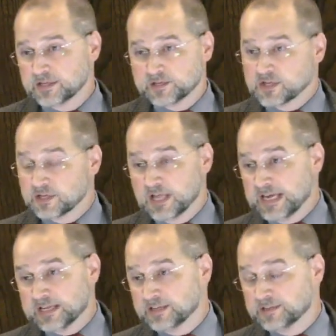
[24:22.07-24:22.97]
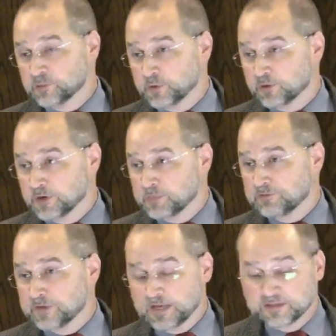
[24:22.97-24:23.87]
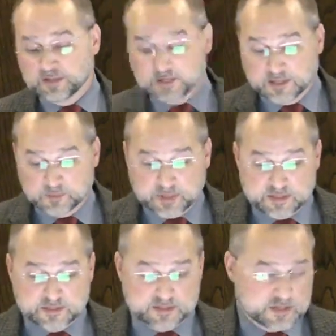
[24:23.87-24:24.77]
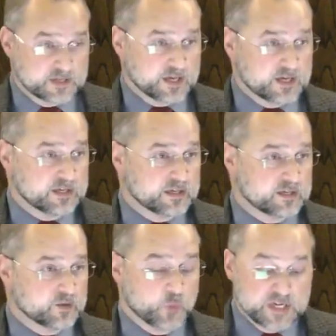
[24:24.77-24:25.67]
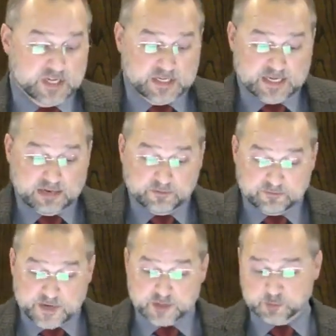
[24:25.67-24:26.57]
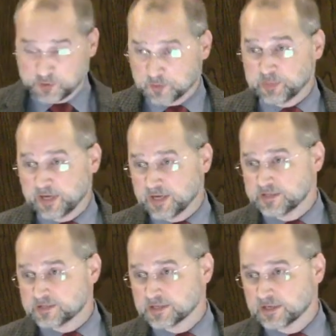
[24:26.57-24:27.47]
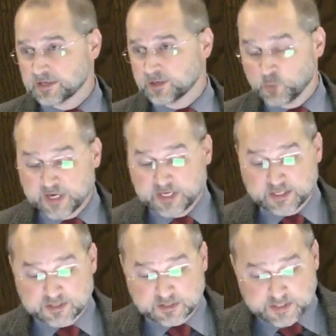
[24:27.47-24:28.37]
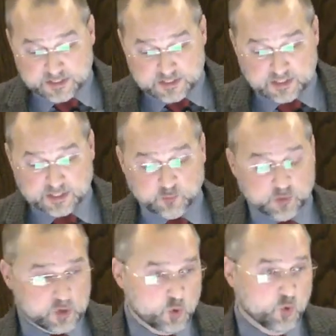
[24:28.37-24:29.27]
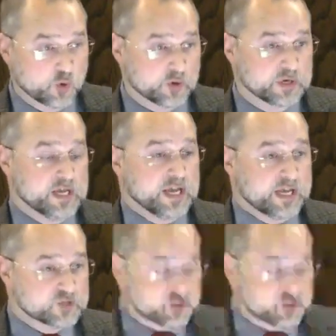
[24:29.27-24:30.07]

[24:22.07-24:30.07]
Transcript: It's unlikely that we're going to be found in the yellow pages today. We need to have a Facebook page. We need to digitally record and